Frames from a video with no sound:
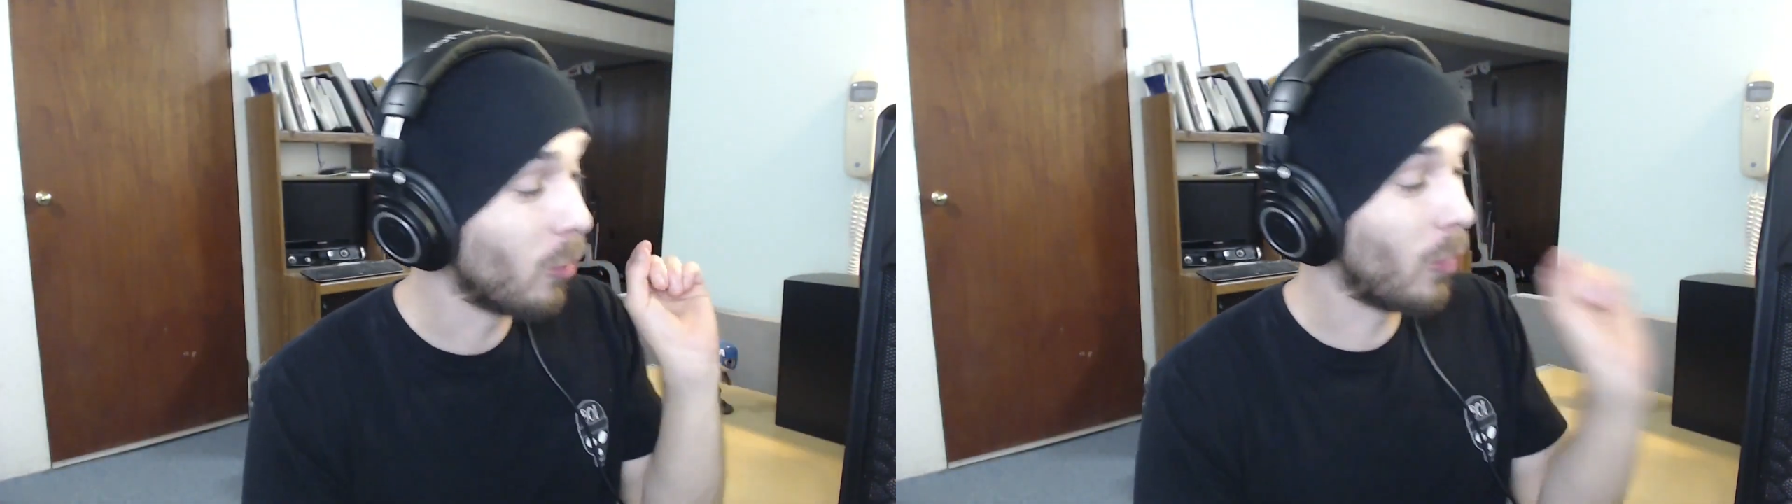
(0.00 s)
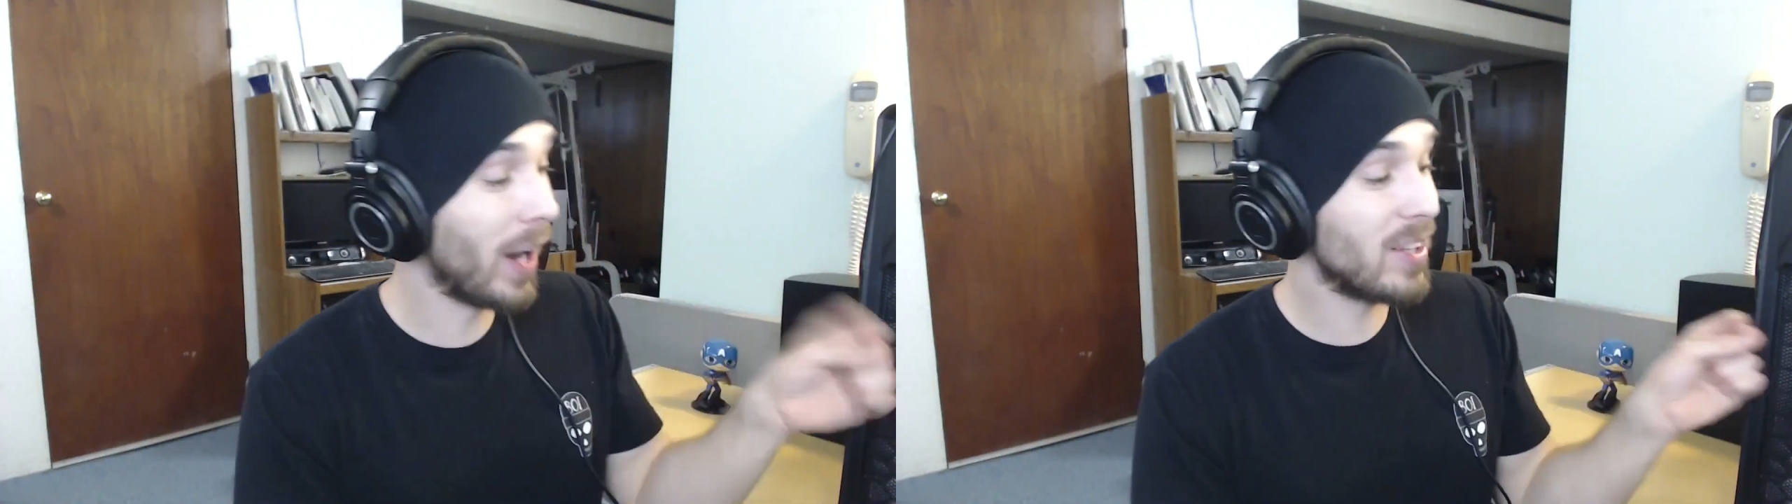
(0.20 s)

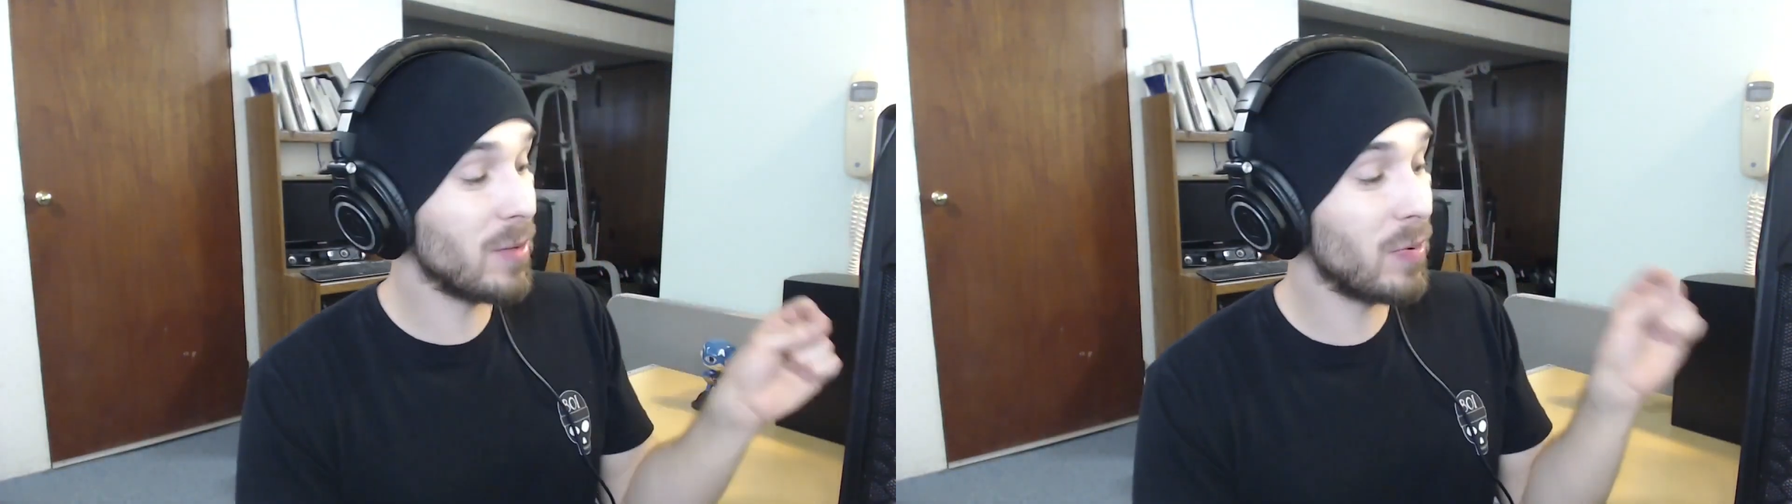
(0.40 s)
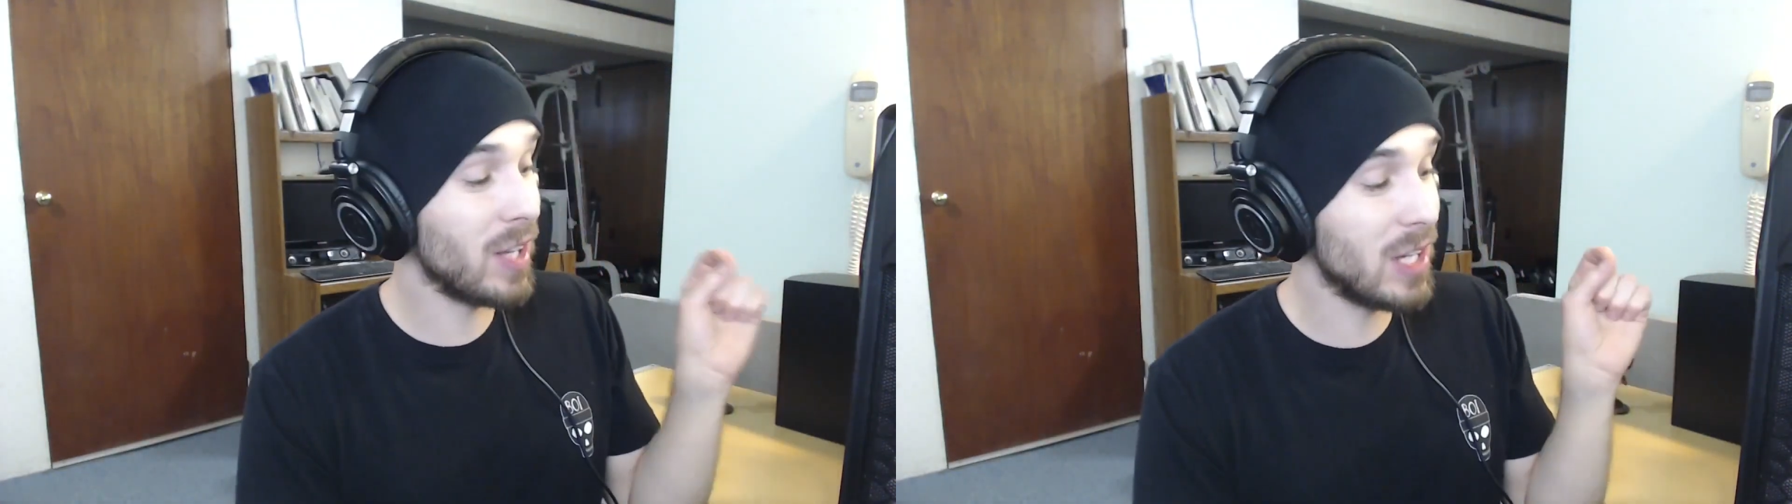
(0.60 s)

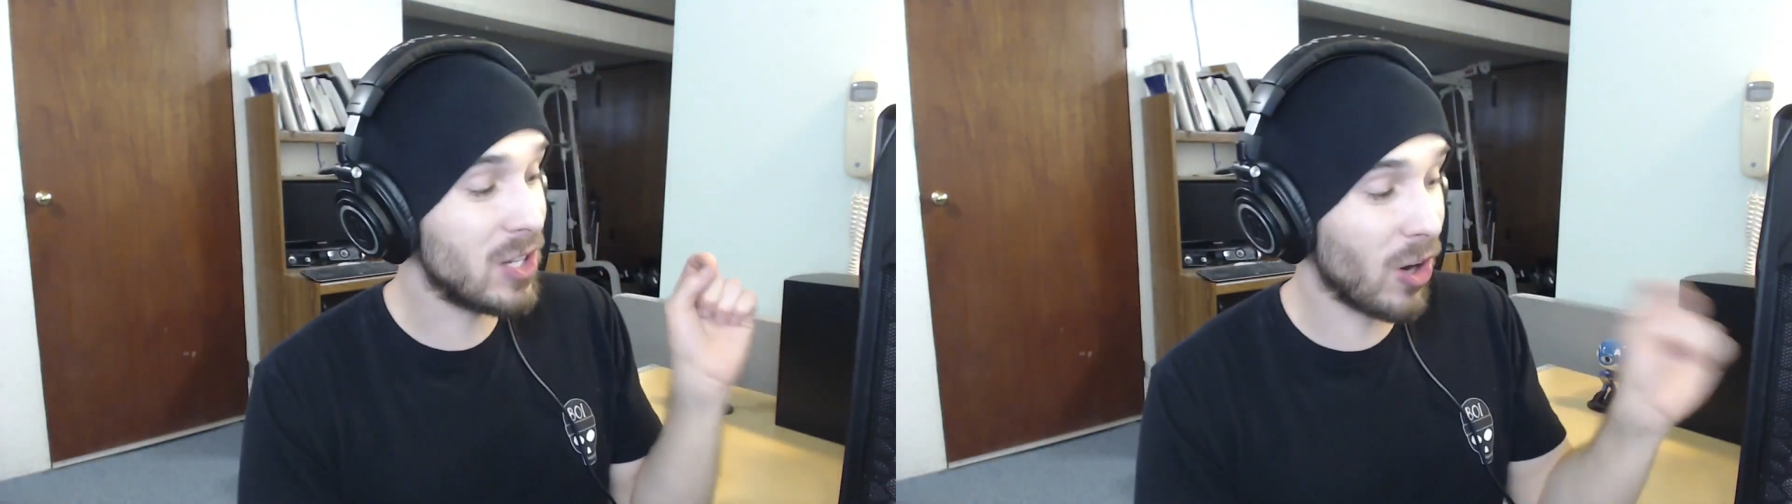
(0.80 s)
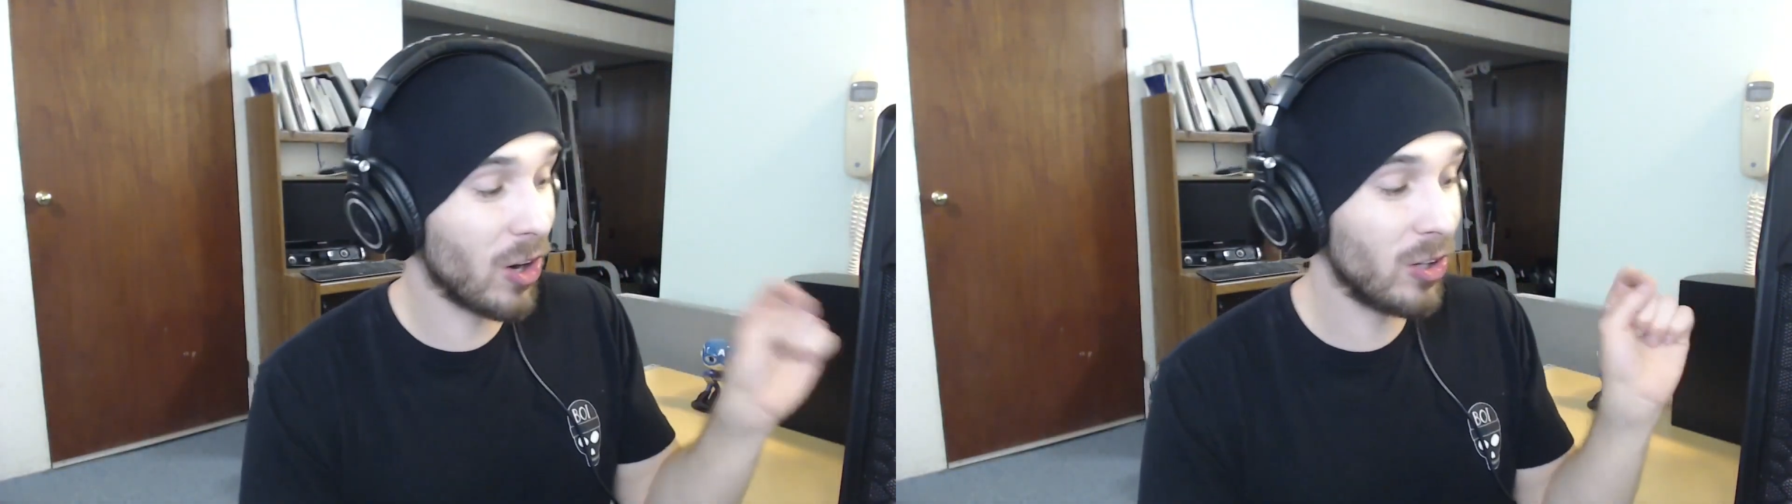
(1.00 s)

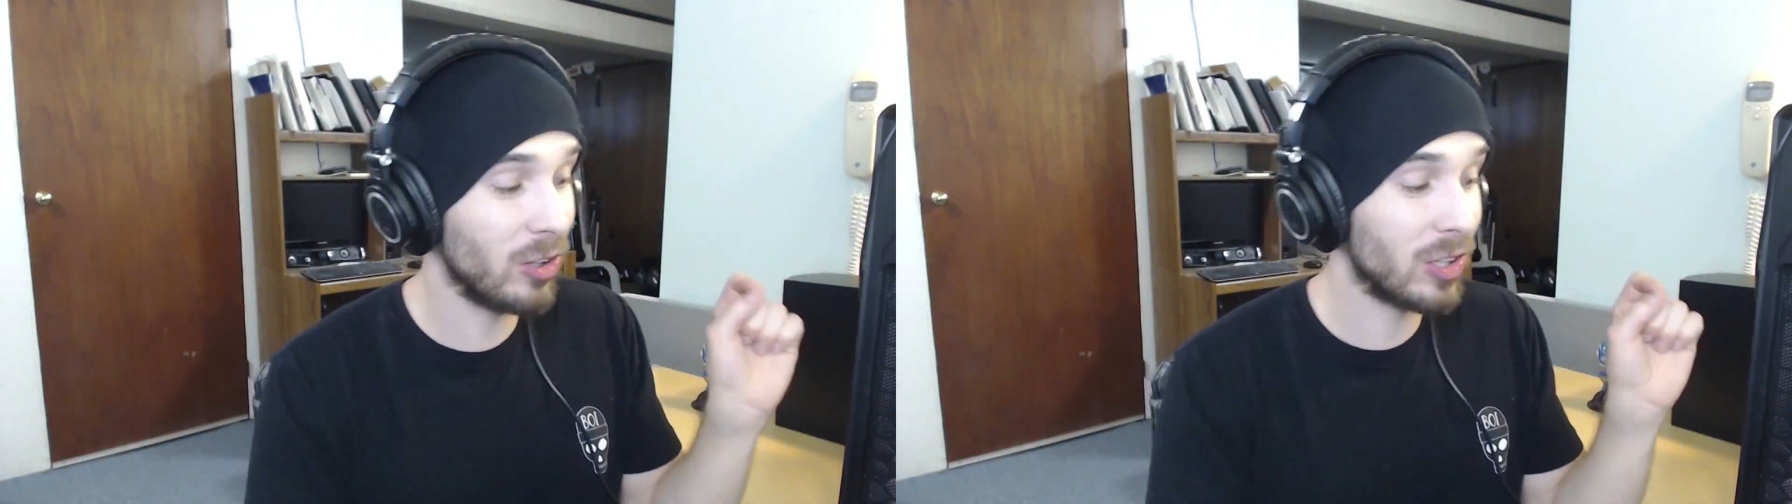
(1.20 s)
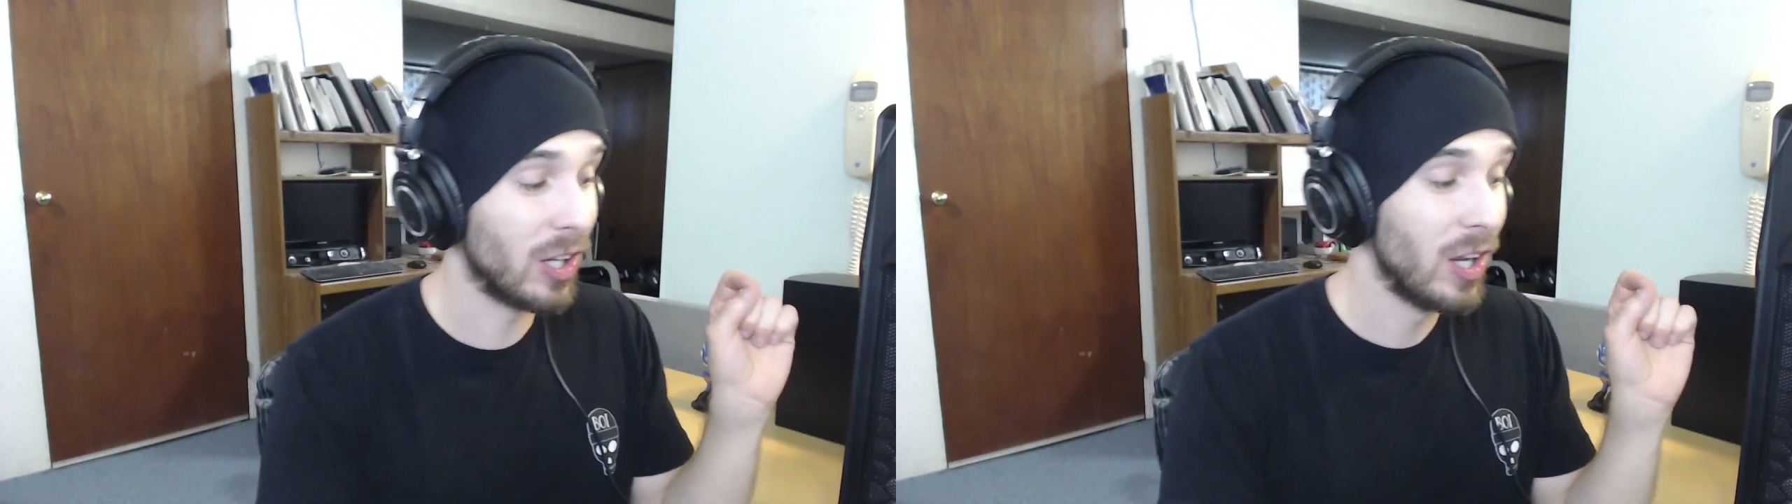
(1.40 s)
YTP Donald